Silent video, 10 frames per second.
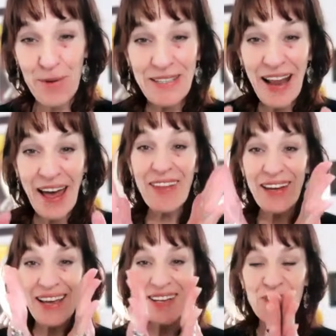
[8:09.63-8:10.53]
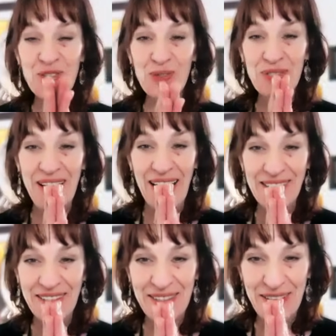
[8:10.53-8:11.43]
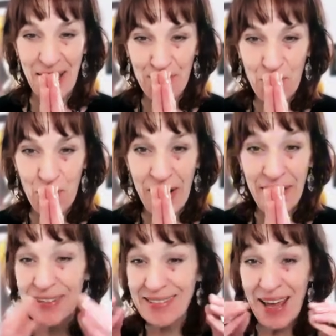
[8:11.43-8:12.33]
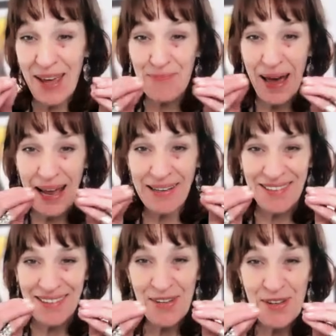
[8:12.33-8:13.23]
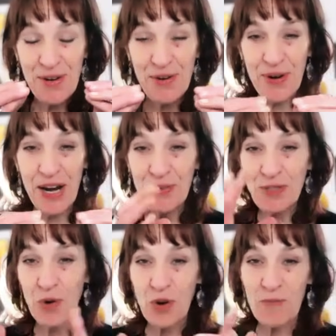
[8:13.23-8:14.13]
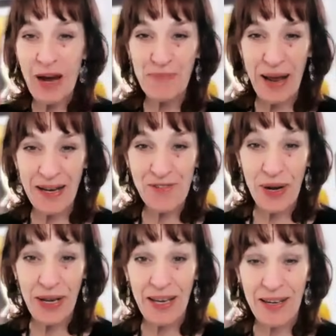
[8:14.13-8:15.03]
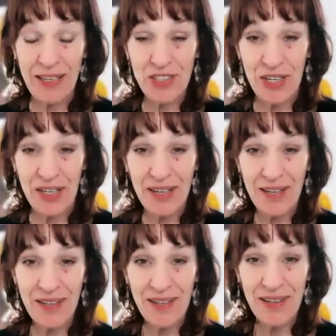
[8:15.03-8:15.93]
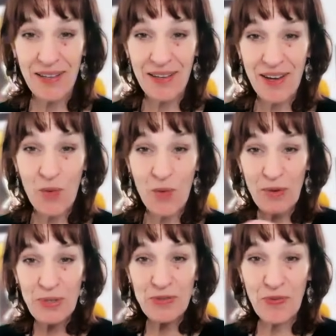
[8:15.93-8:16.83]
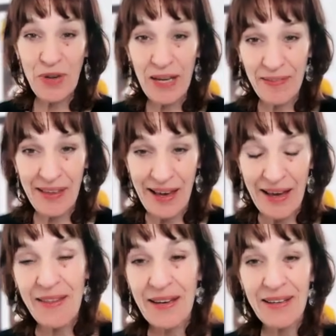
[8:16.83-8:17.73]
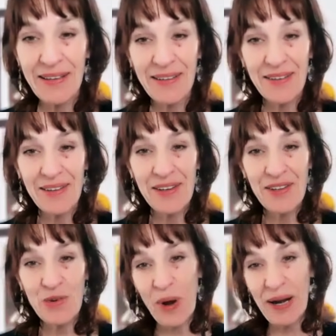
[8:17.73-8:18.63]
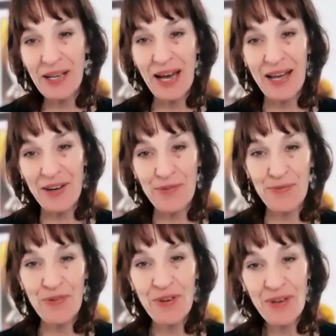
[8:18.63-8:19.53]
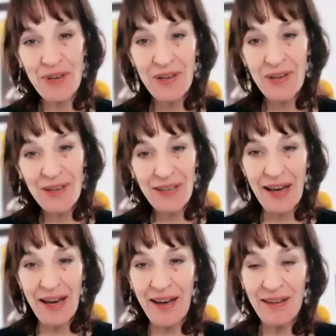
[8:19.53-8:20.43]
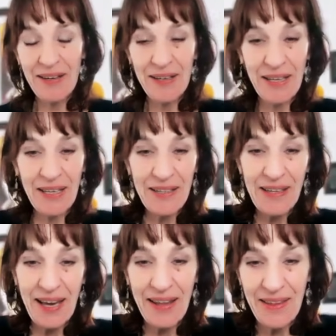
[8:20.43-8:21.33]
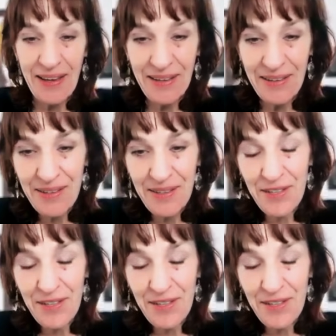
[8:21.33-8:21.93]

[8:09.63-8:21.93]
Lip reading: But nonetheless, two sides of the same coin, the same pattern, right? We talk about pattern recognition. One was feeding the other. The one kind of, needed the other.